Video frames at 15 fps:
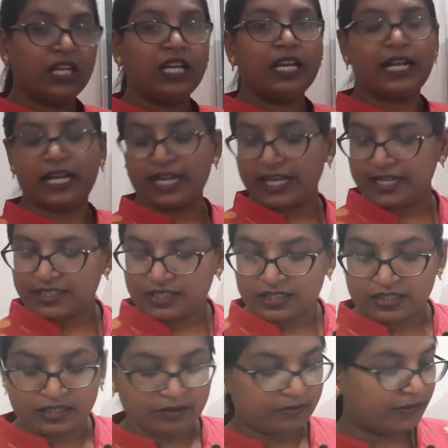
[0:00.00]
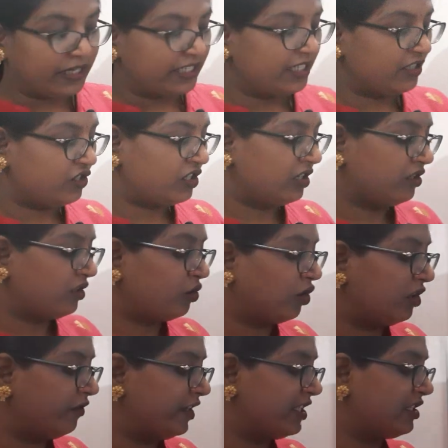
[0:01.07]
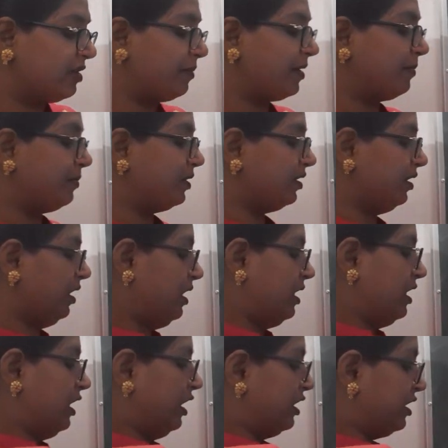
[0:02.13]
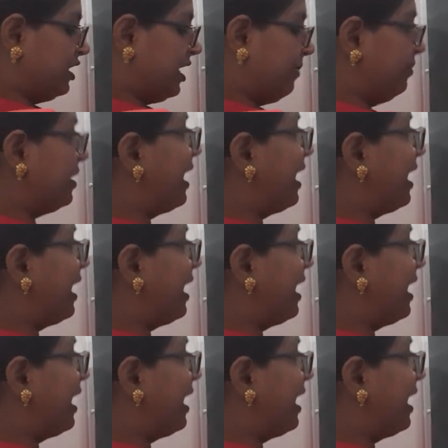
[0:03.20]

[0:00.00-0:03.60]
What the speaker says: And my dear children, always remember, some